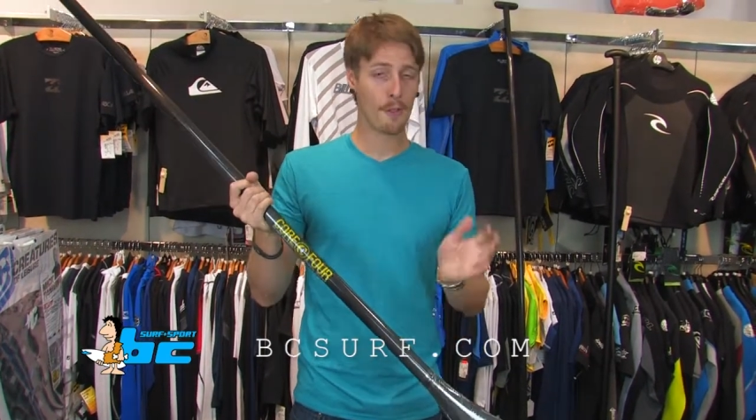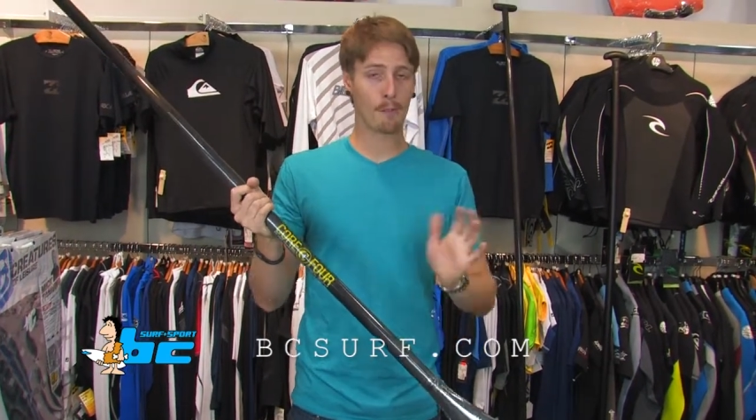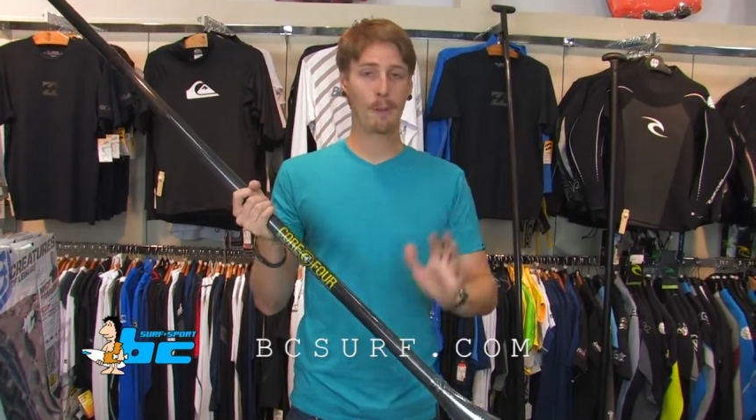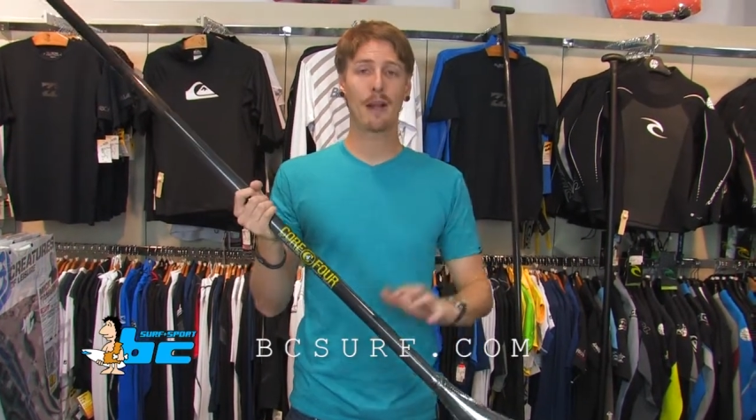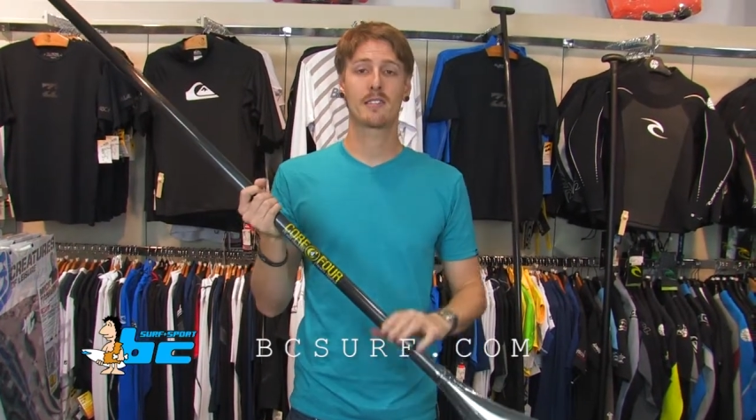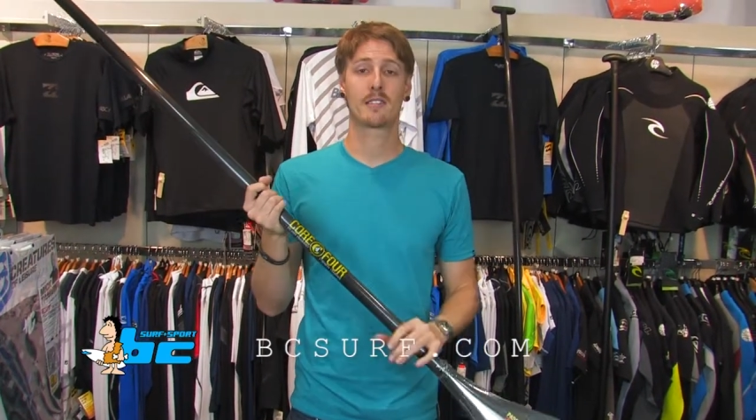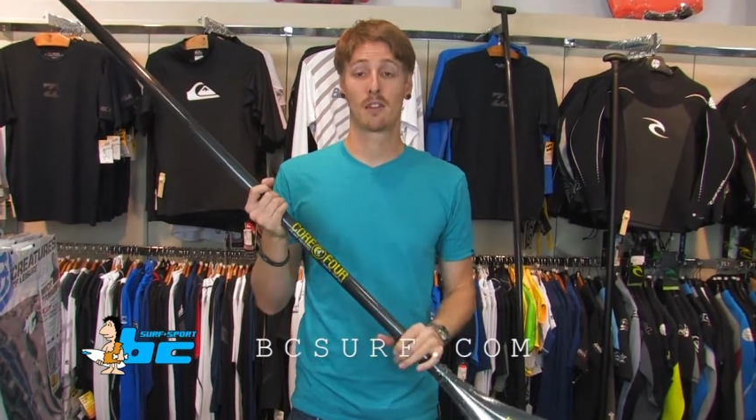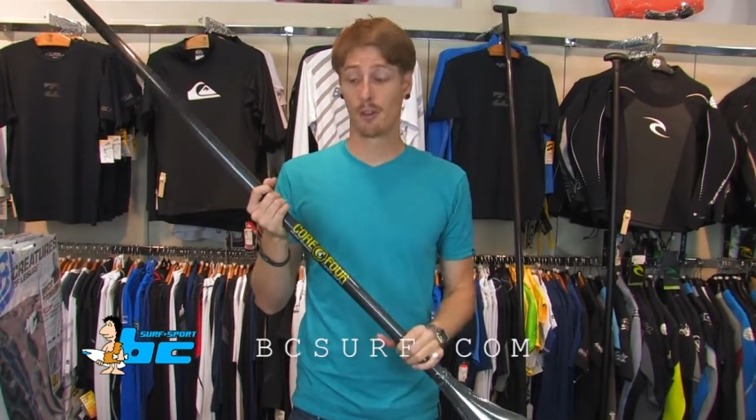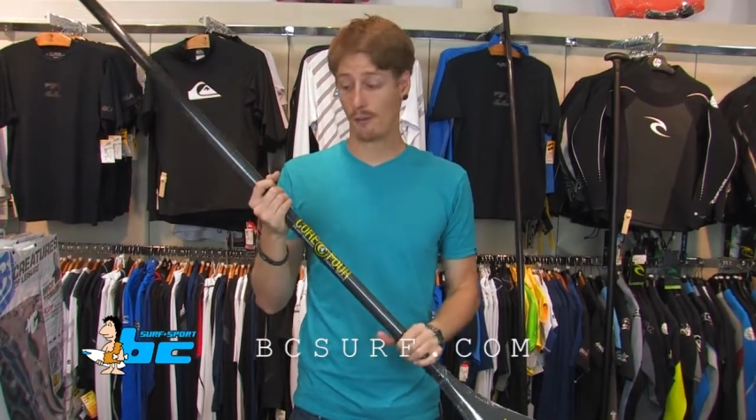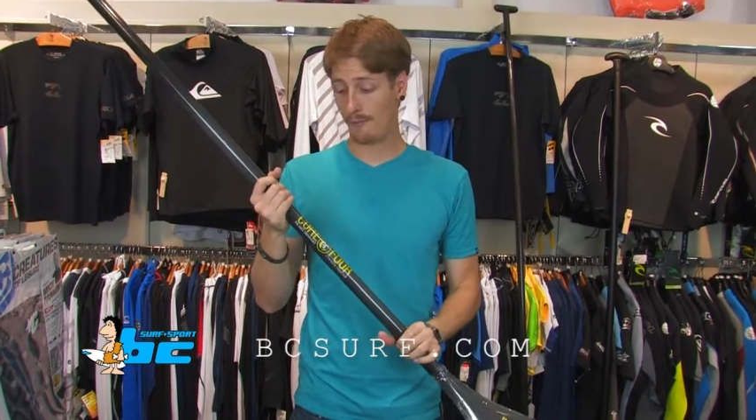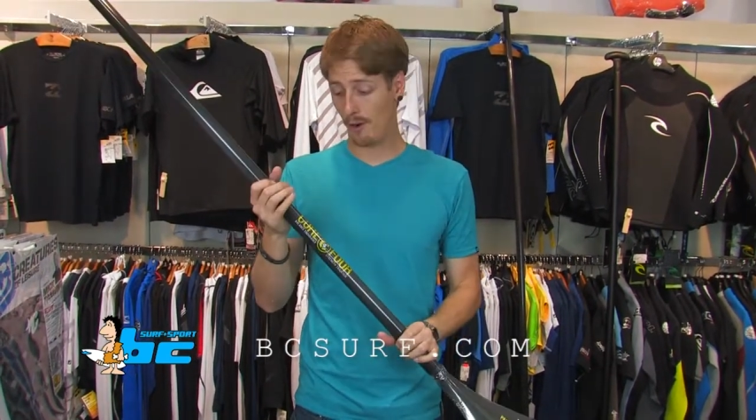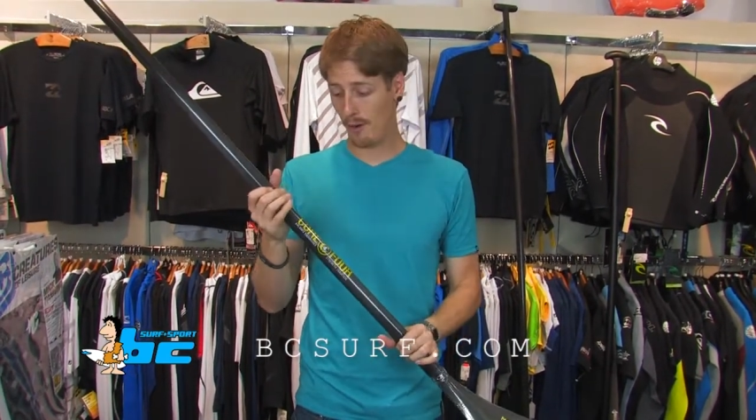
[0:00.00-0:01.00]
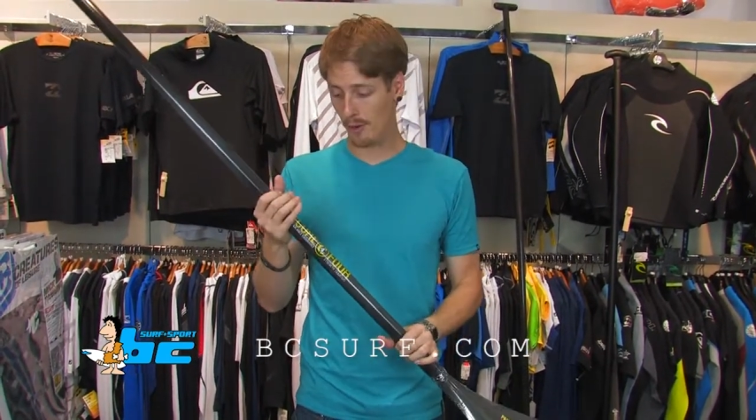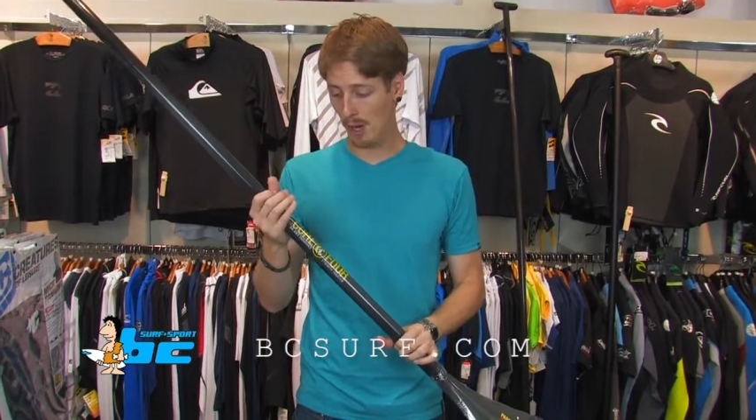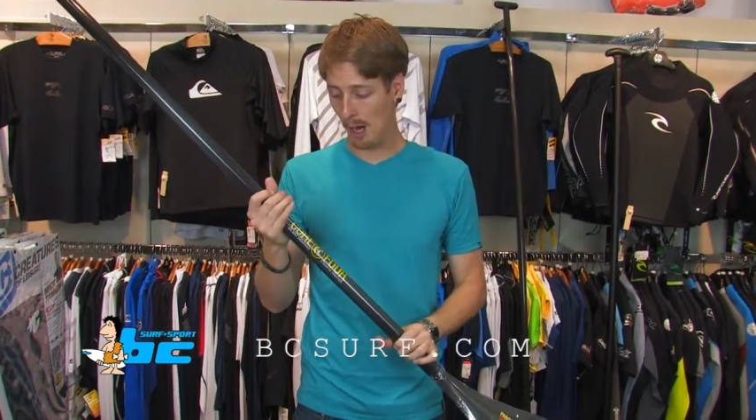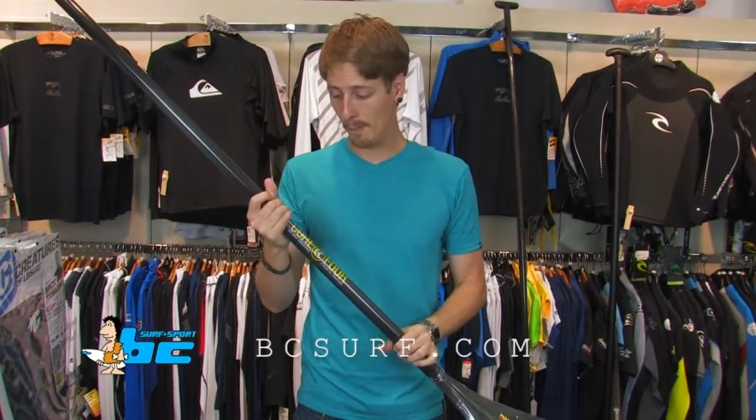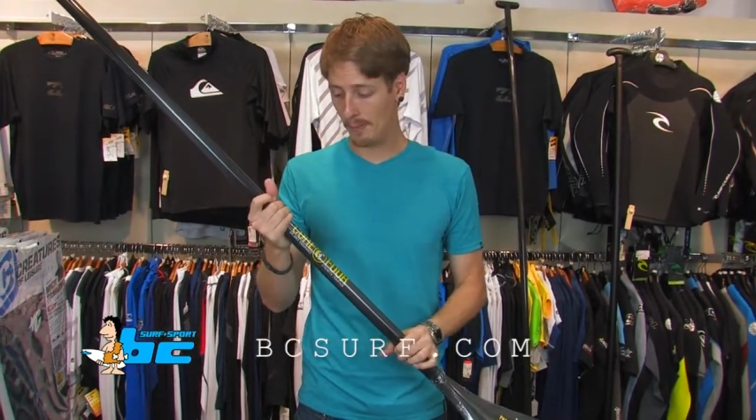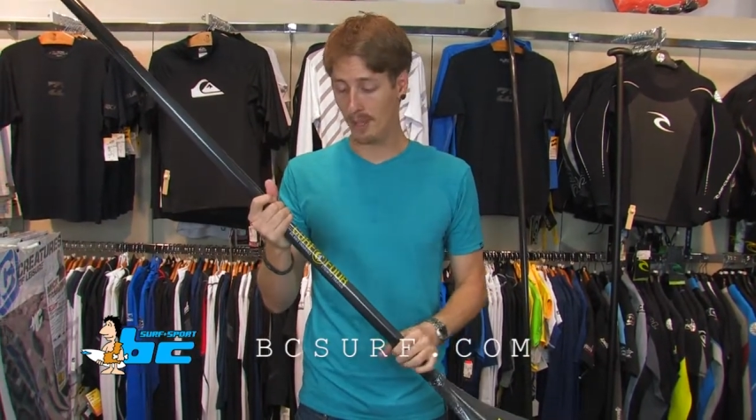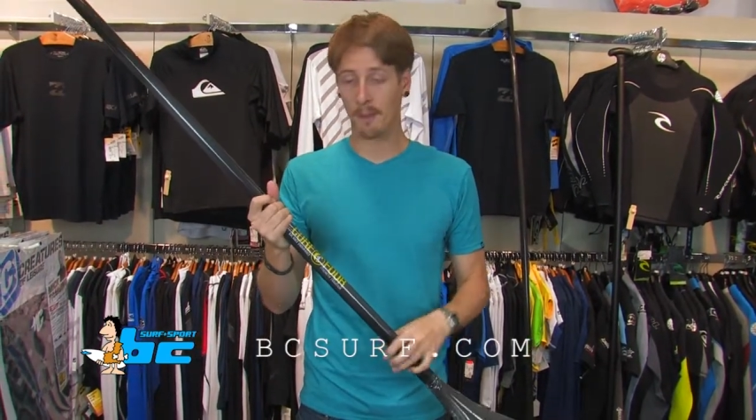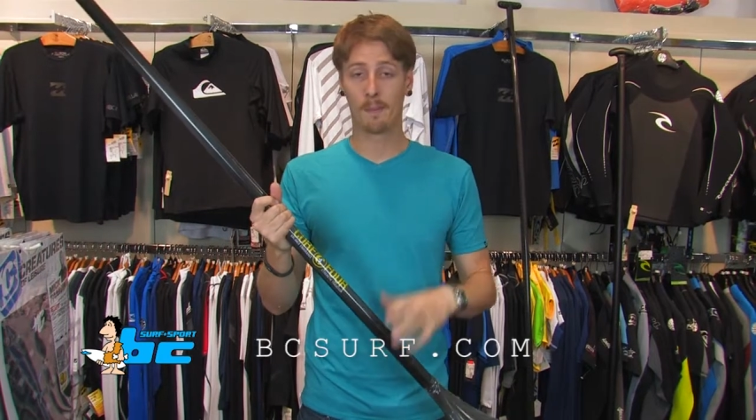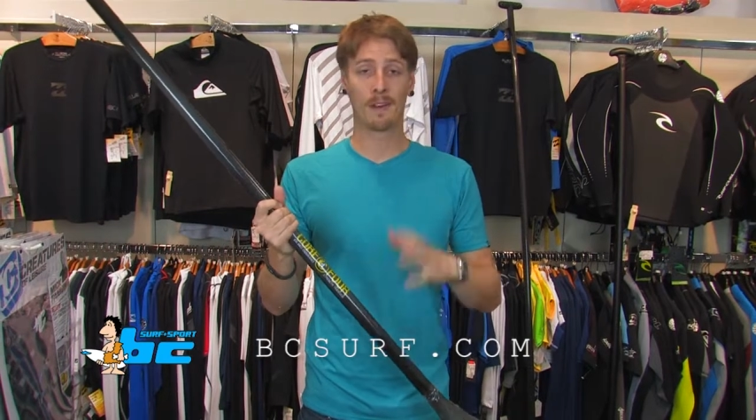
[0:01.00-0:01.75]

The price is a little farther up there,